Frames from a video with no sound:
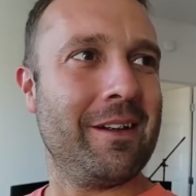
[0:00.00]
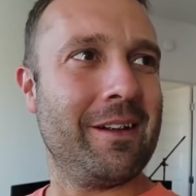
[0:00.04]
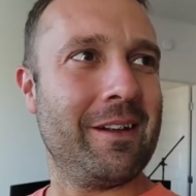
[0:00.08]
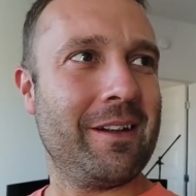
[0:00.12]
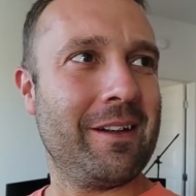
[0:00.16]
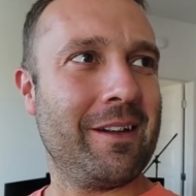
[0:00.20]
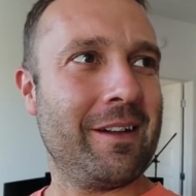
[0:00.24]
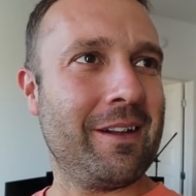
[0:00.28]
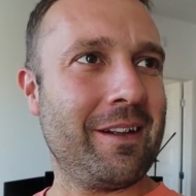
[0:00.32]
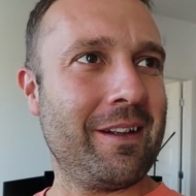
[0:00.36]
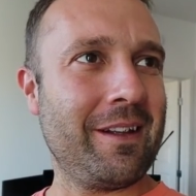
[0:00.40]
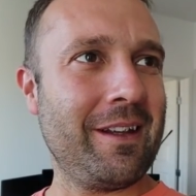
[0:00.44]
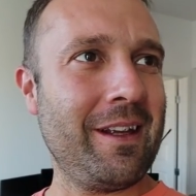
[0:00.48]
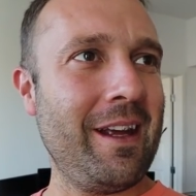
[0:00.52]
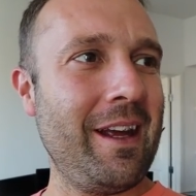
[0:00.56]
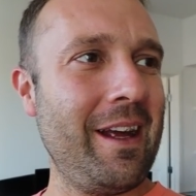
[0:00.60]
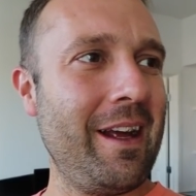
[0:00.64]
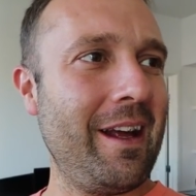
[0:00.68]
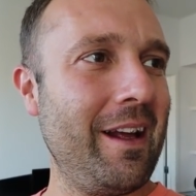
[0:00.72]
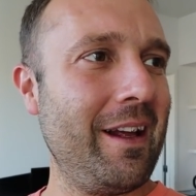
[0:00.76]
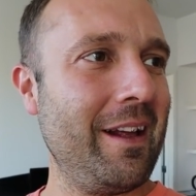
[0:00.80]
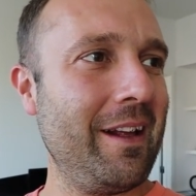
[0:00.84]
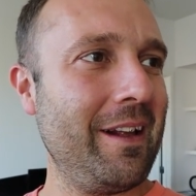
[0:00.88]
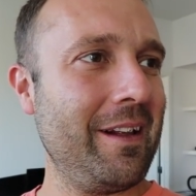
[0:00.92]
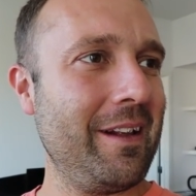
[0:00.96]
Oh, sir?
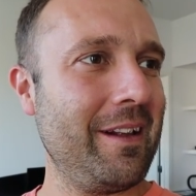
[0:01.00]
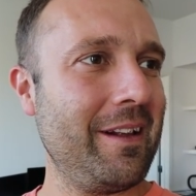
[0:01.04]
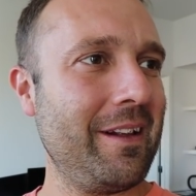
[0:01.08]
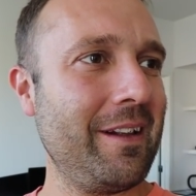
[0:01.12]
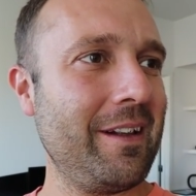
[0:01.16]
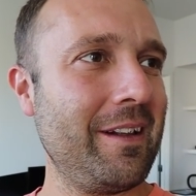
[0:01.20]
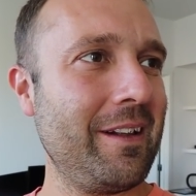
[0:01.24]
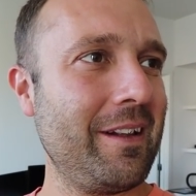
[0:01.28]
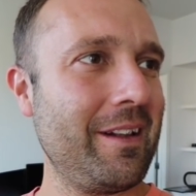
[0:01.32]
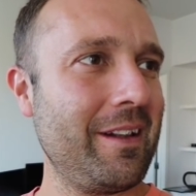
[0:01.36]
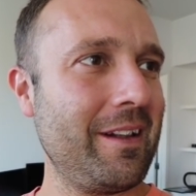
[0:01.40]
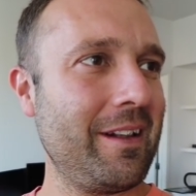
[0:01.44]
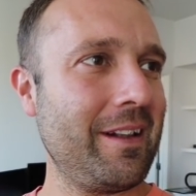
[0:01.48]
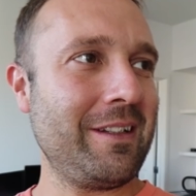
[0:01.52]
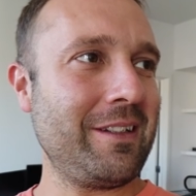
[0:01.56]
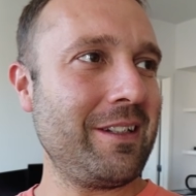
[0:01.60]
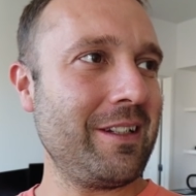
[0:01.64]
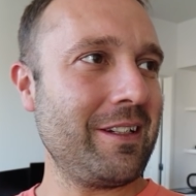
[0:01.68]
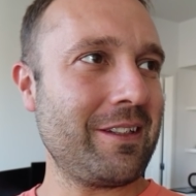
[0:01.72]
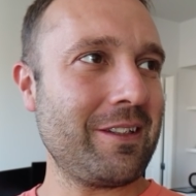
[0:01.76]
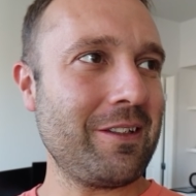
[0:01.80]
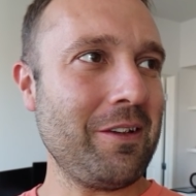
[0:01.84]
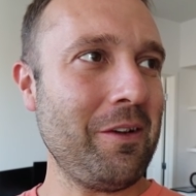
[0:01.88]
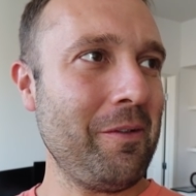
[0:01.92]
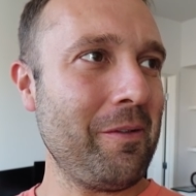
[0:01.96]
Yeah day. It's
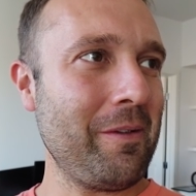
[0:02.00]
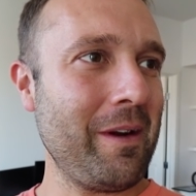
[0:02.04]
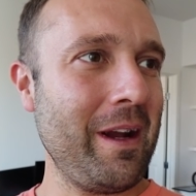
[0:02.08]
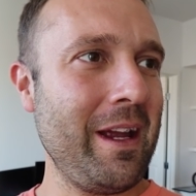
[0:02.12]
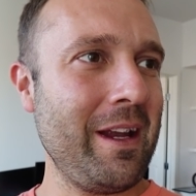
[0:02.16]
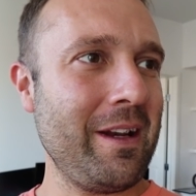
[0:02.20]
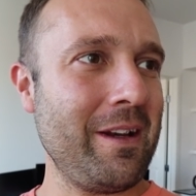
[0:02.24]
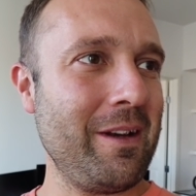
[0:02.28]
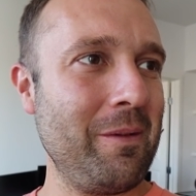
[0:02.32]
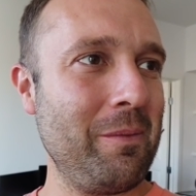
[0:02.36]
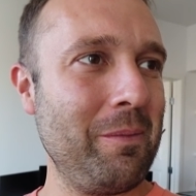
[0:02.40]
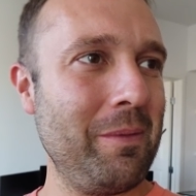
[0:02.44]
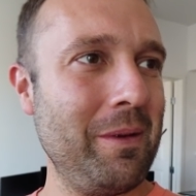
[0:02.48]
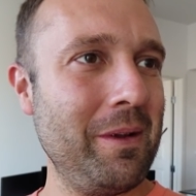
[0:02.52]
just so random.